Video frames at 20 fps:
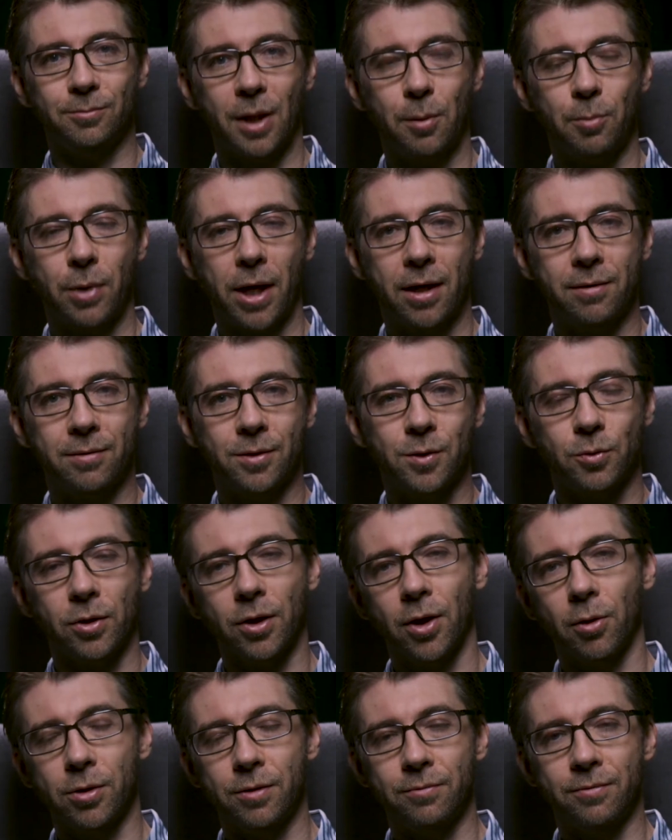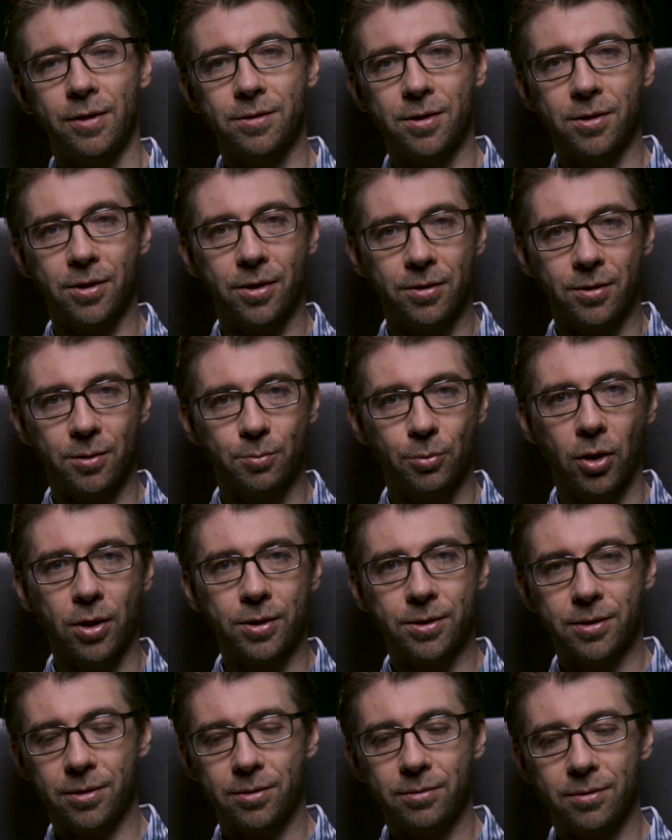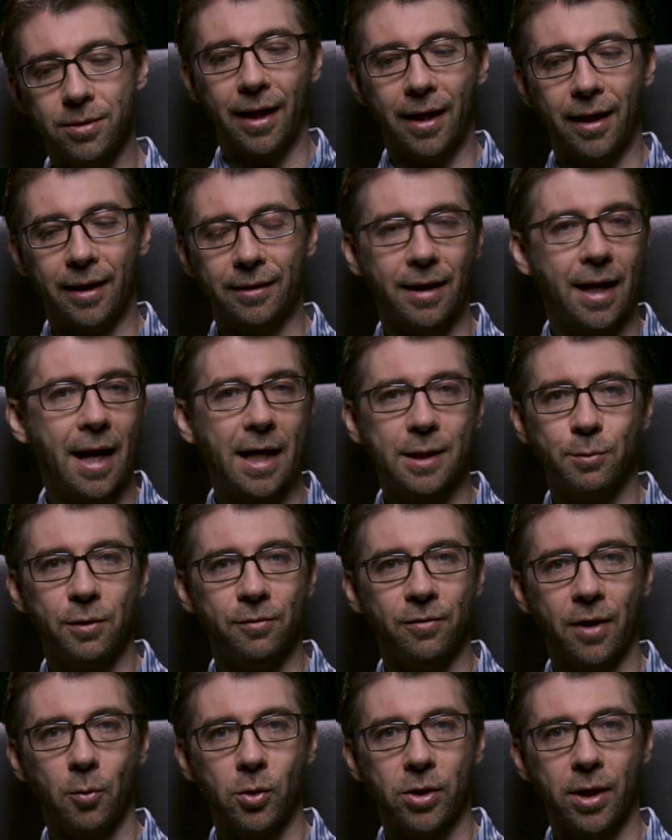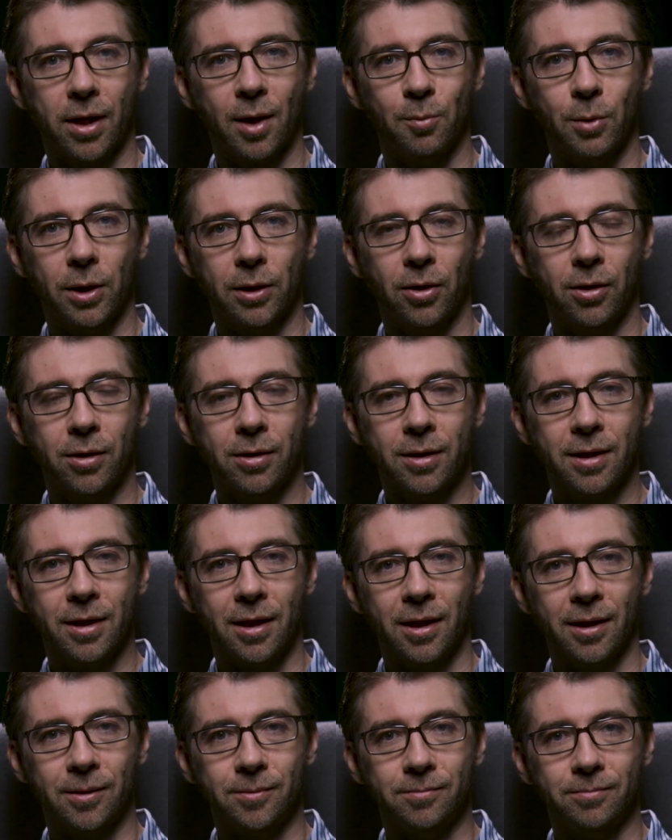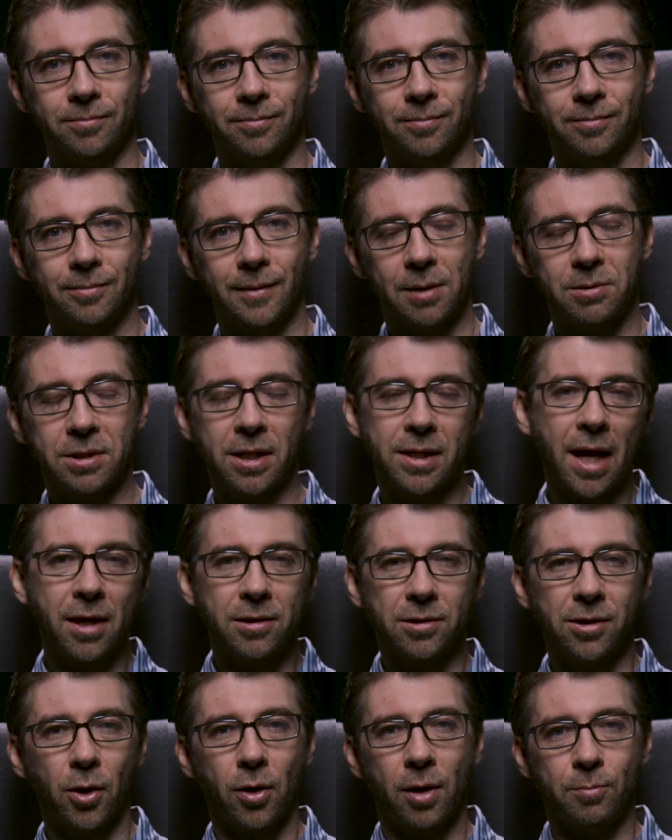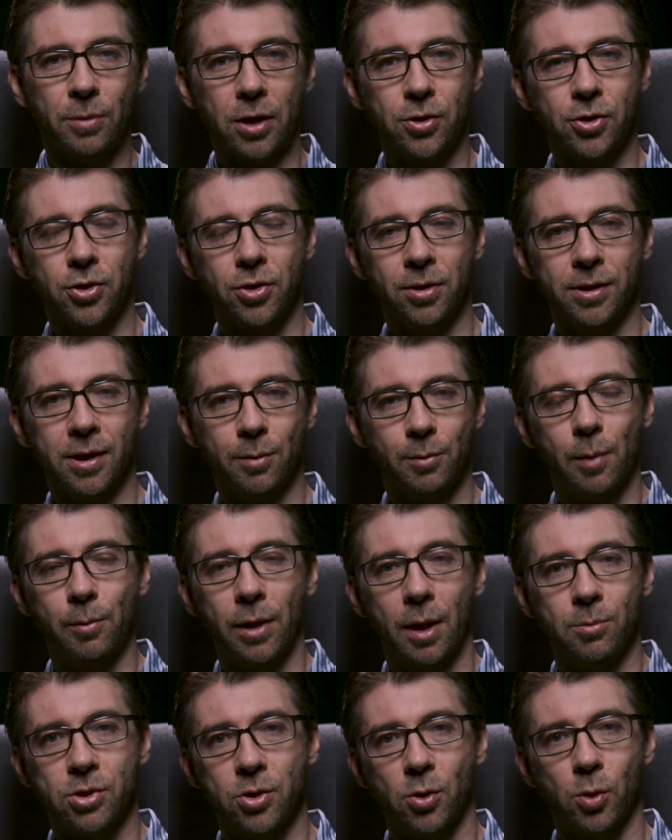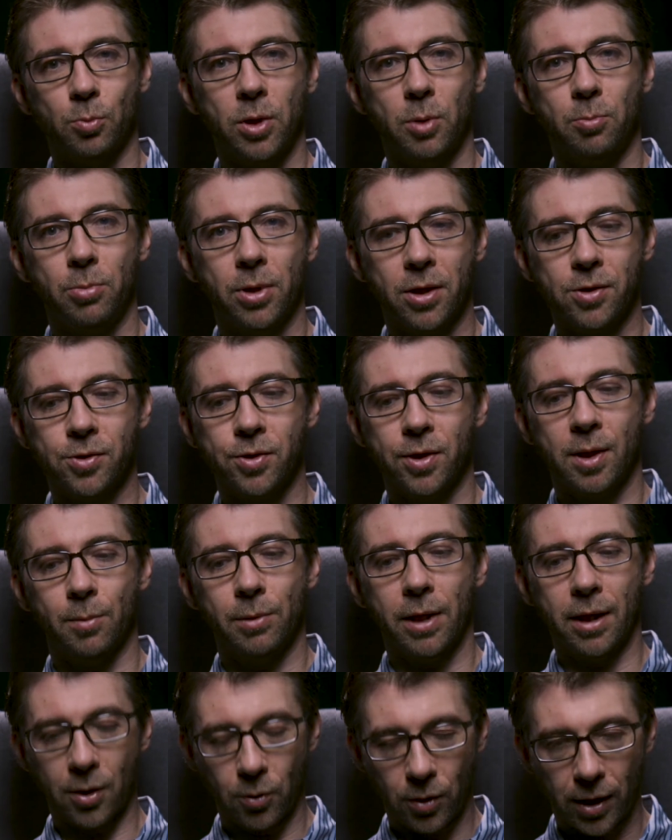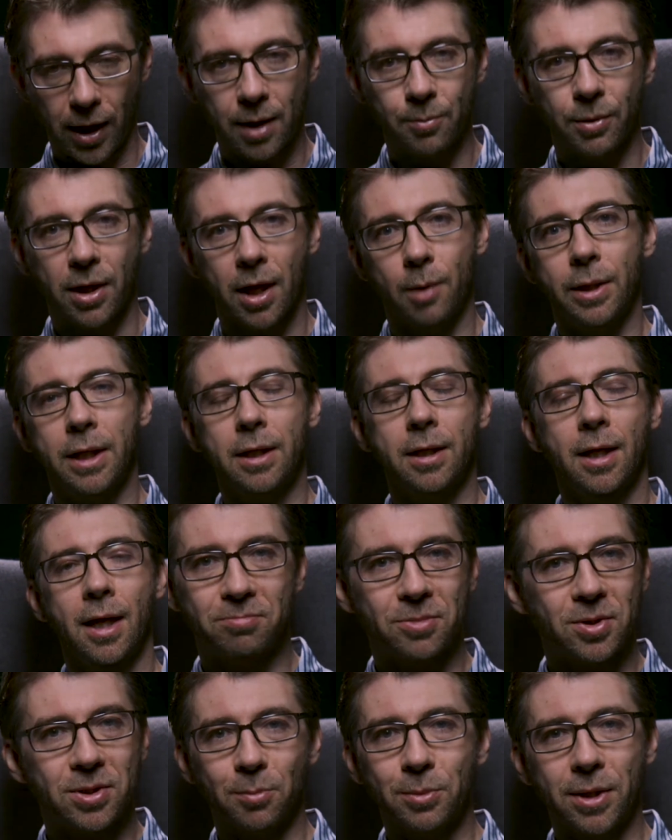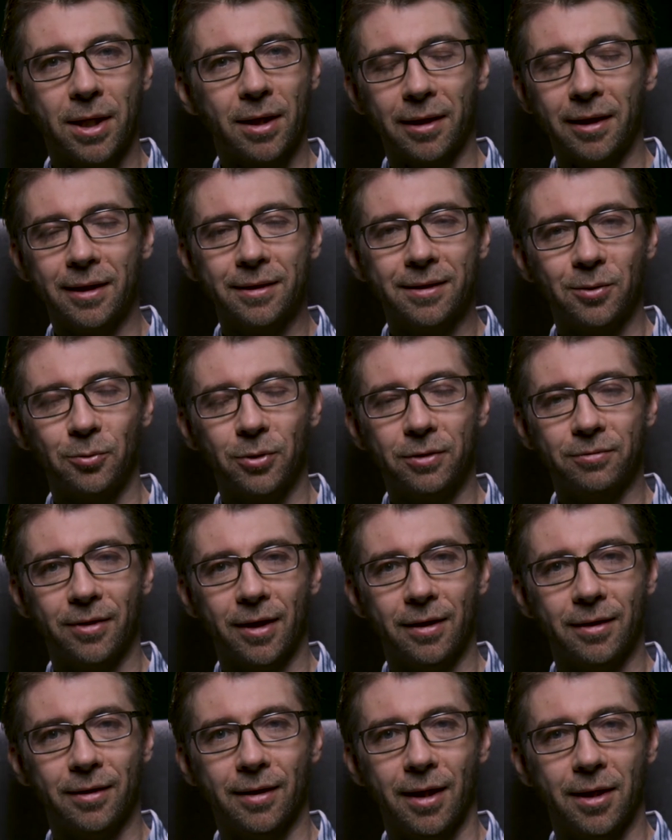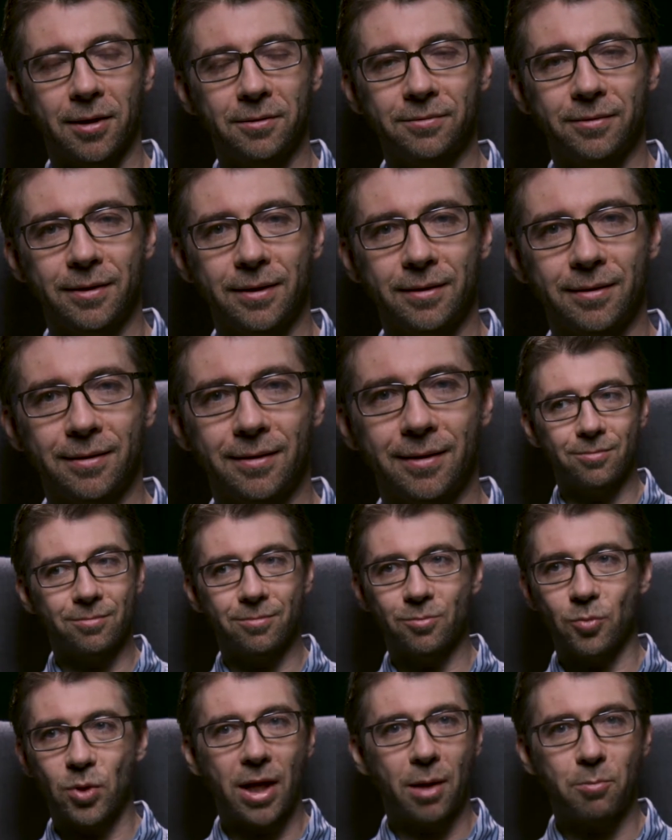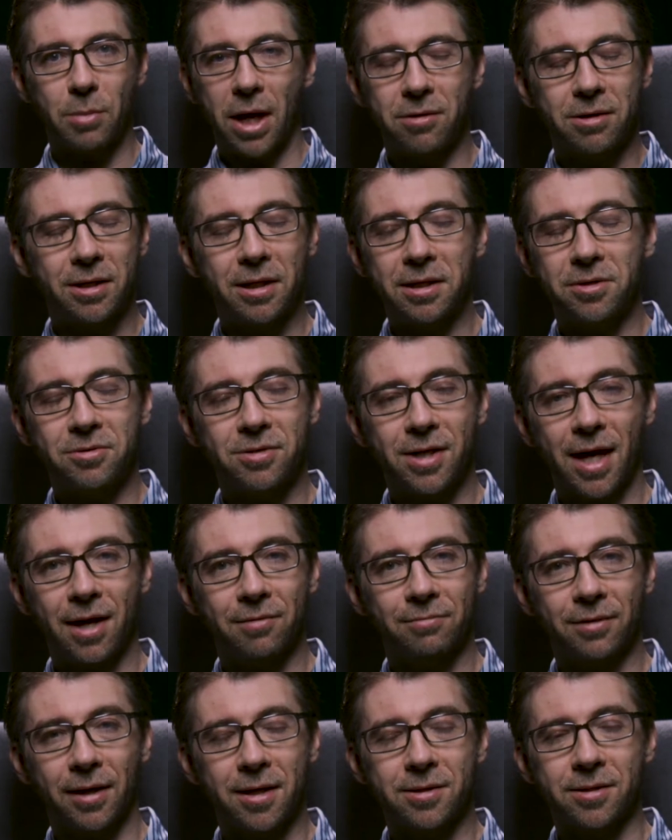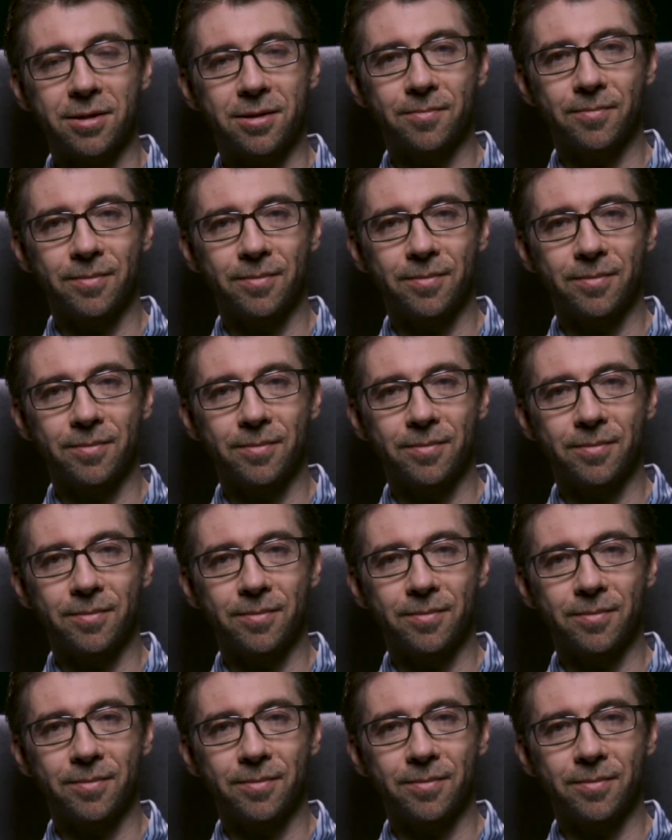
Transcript: My parents were going to visit her in Boston, and they asked me if I want to come along. I said, I don't know, I'm not sure. And then my mom showed me a picture, and I'm like, okay, I'm coming. Something clicked, and we fell in love, and we got married a year and a half later.